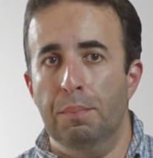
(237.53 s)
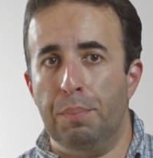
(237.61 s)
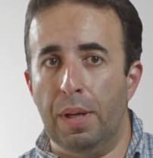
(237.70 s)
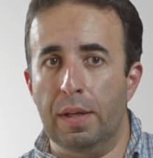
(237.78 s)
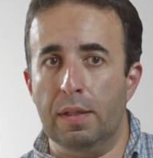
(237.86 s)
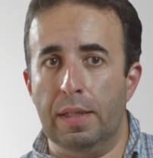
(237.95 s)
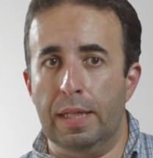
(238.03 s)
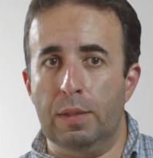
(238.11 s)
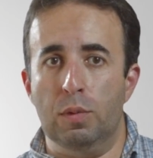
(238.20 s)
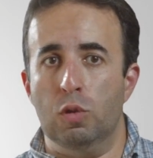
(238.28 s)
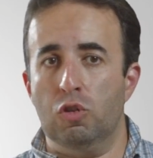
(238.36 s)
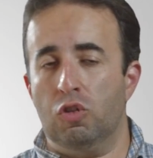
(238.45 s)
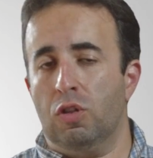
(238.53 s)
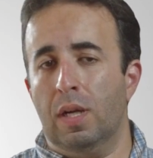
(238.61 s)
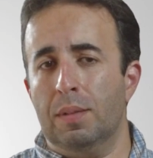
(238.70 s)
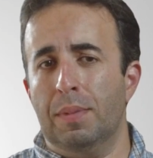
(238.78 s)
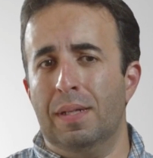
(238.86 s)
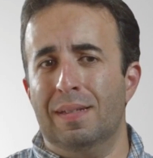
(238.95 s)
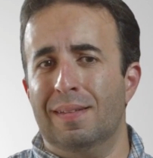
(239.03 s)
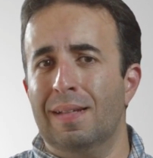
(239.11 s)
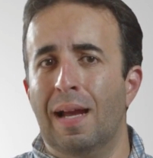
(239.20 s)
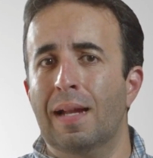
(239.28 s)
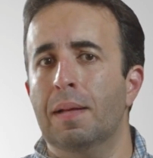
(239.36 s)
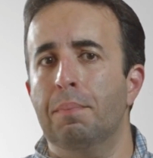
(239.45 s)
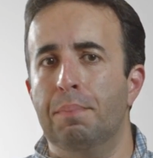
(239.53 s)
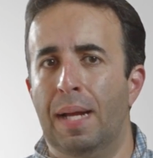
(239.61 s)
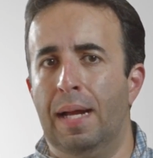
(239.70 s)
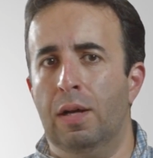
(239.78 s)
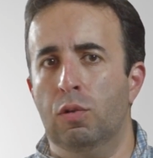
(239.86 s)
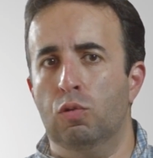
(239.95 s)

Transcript: But like we were just talking about, it's not about